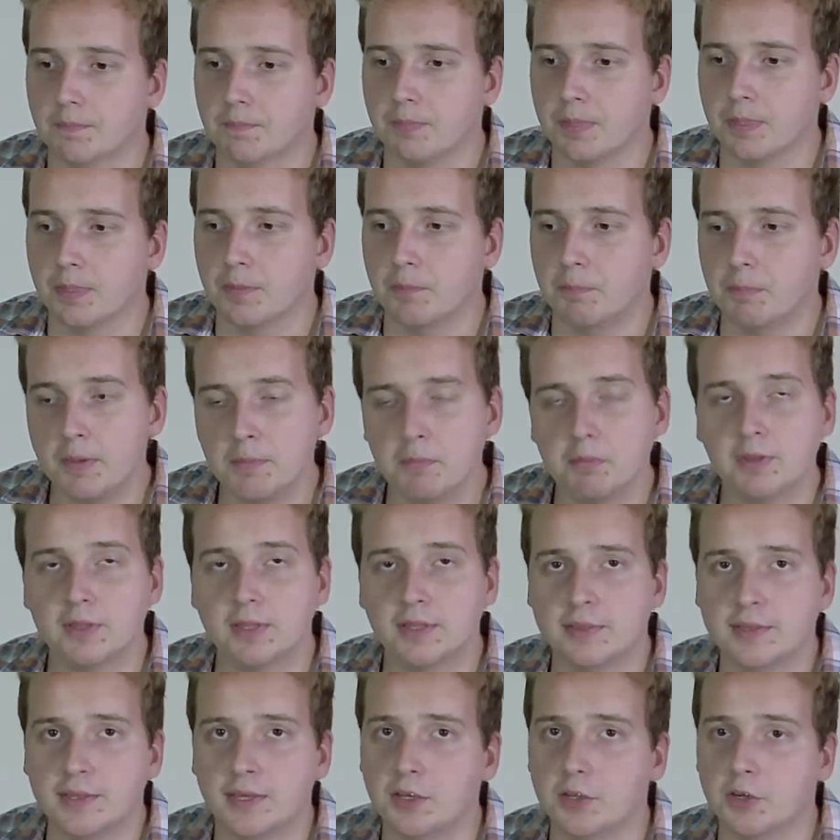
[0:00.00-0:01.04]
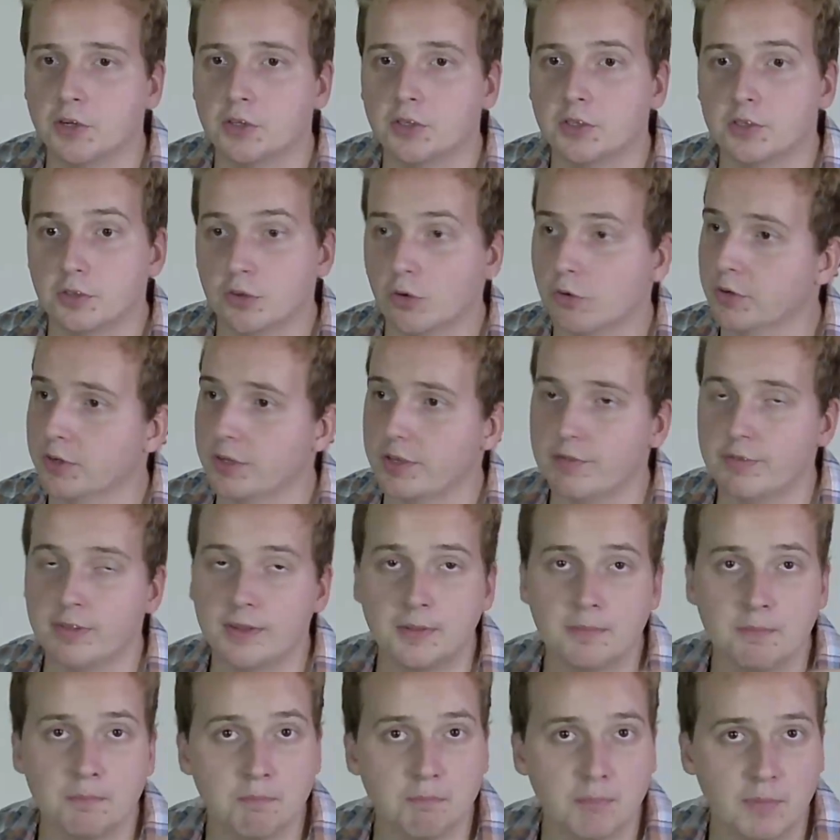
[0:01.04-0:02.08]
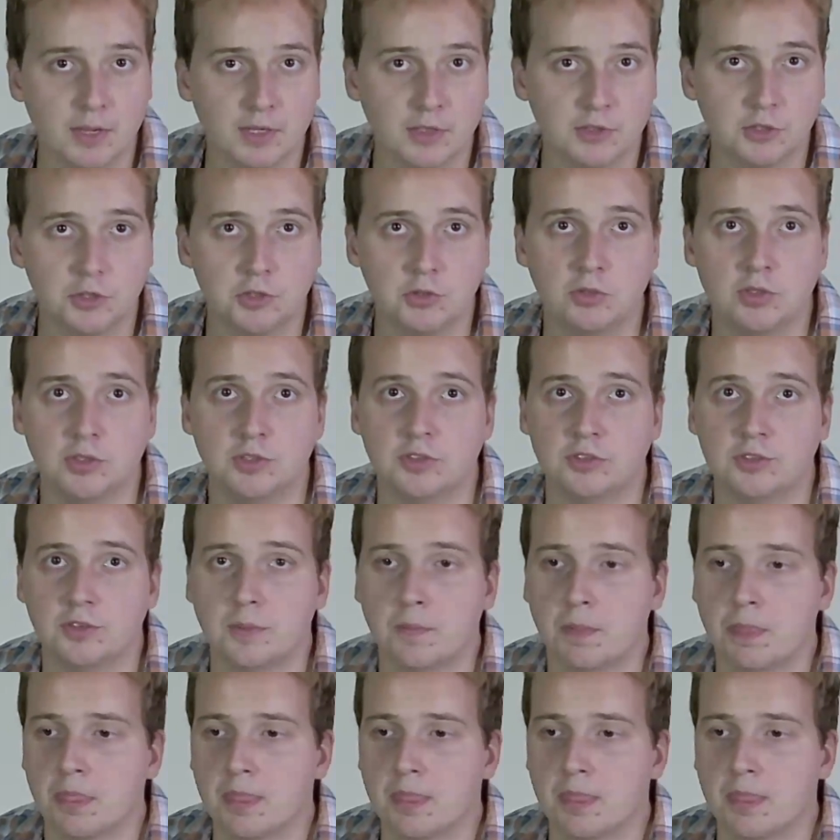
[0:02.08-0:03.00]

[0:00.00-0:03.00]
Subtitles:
the people that they hurt, or even mass shooters,